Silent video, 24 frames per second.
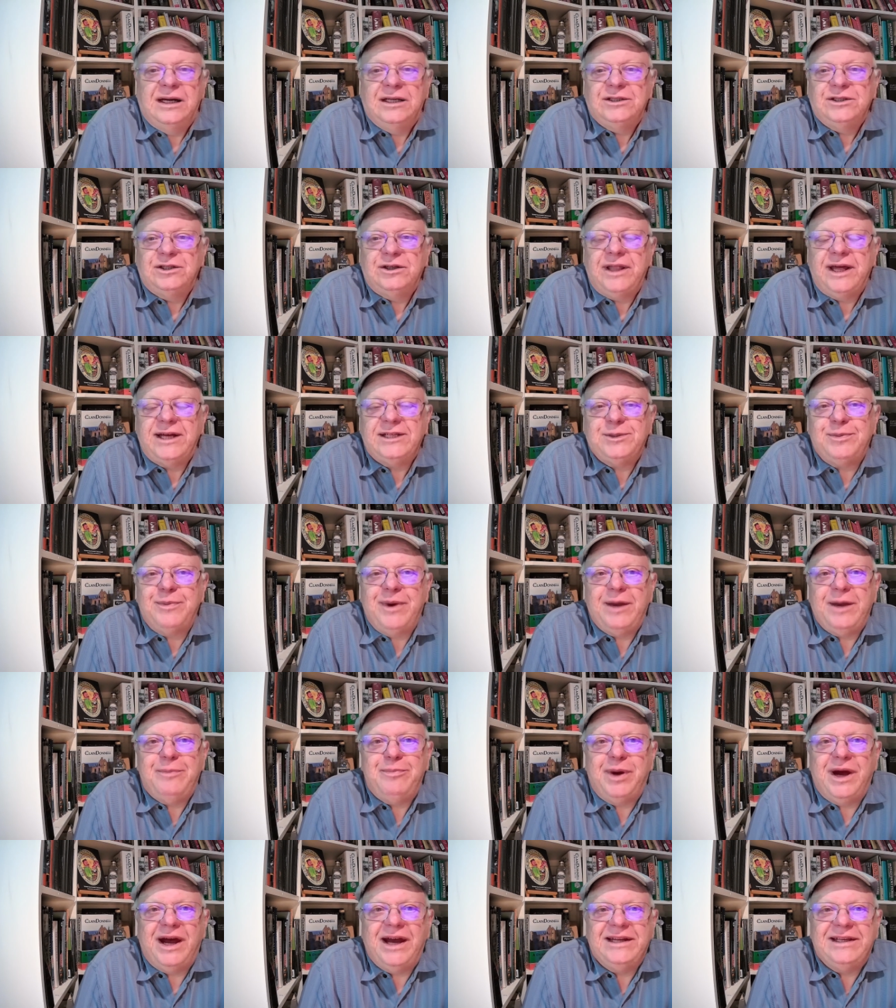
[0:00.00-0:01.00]
So So that's
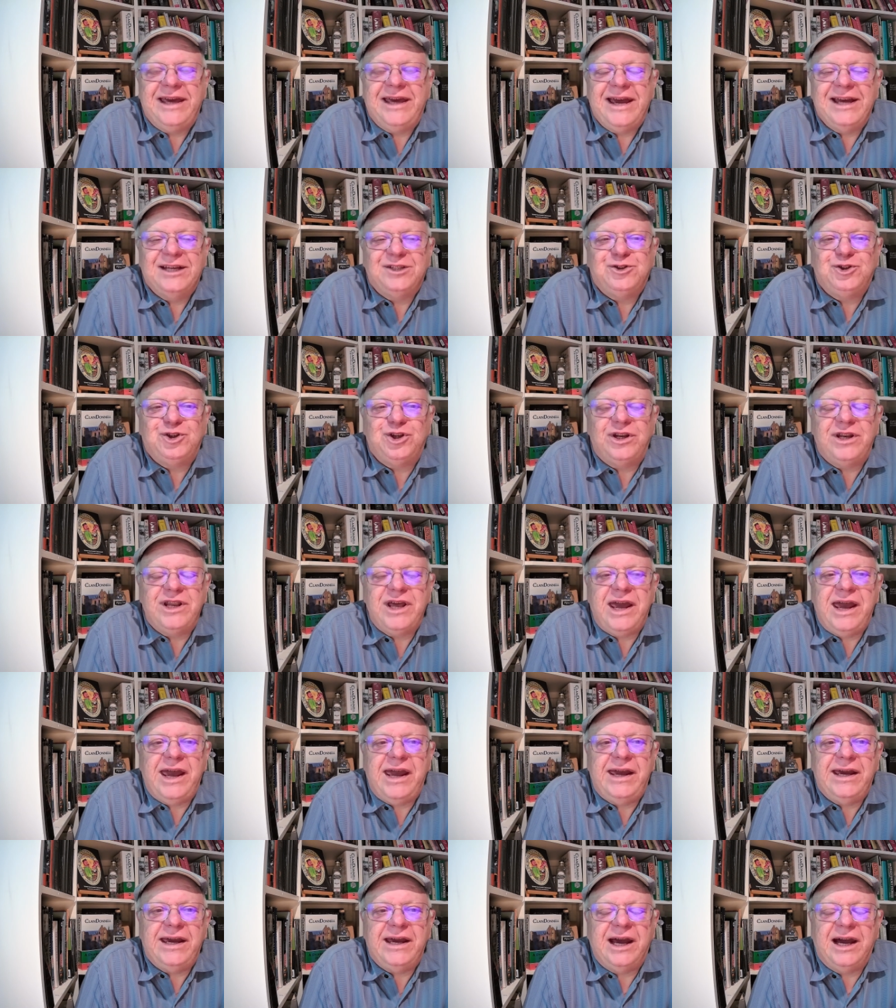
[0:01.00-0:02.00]
my podcast
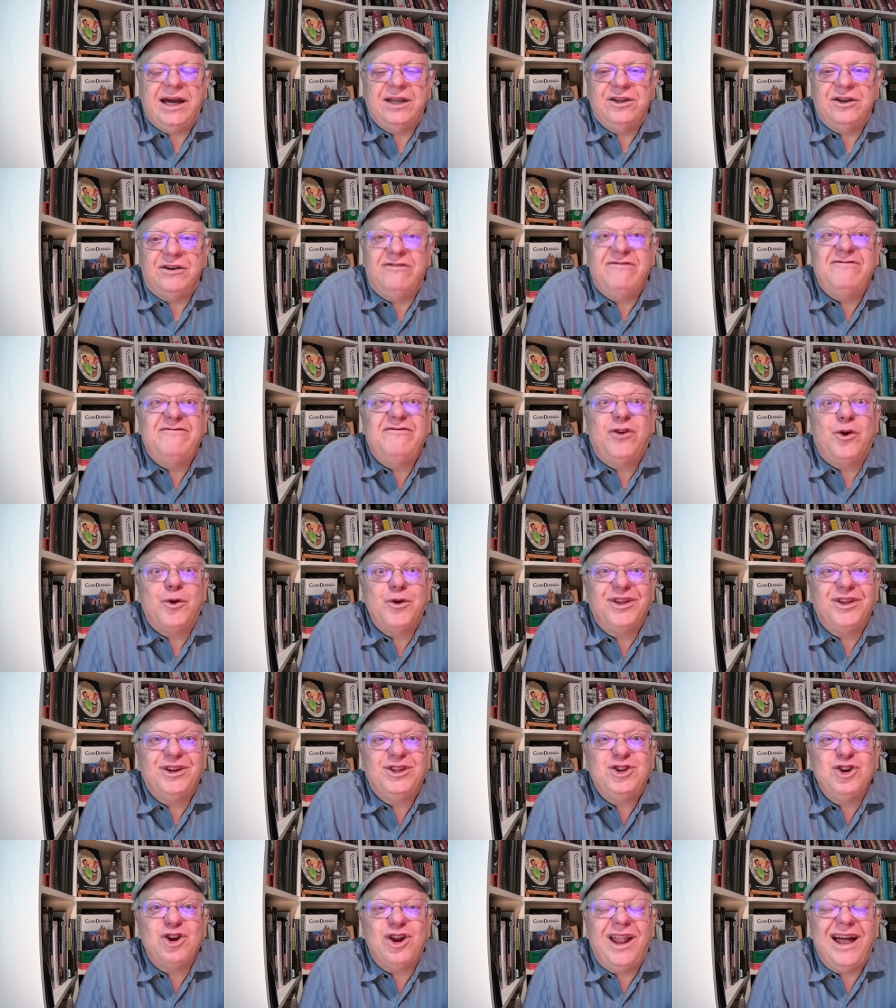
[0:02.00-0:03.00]
today on the 4th
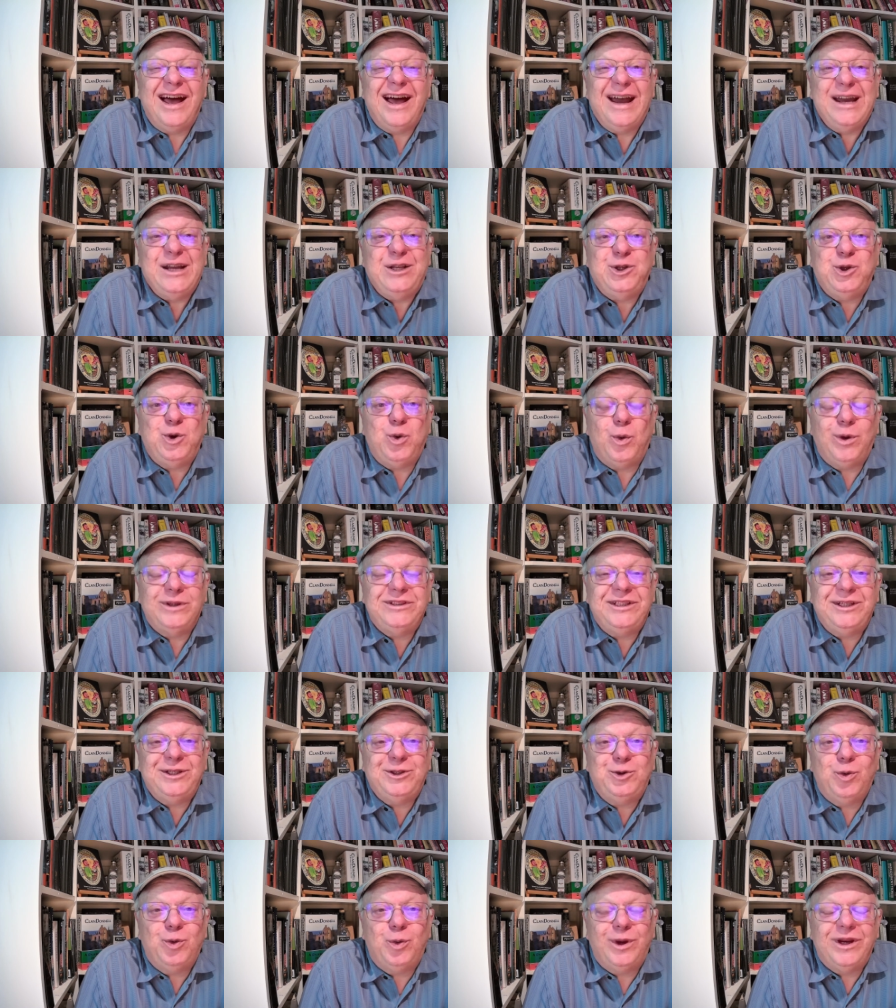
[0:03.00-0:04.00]
of July,
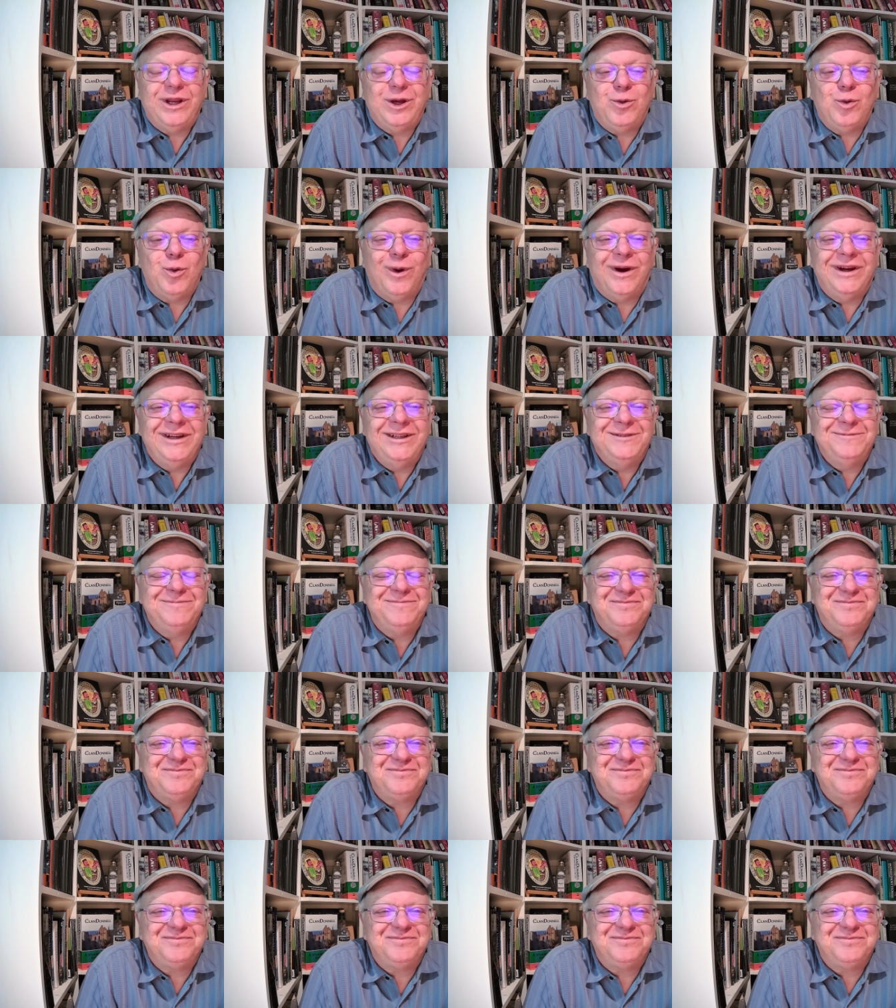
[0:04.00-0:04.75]
2021.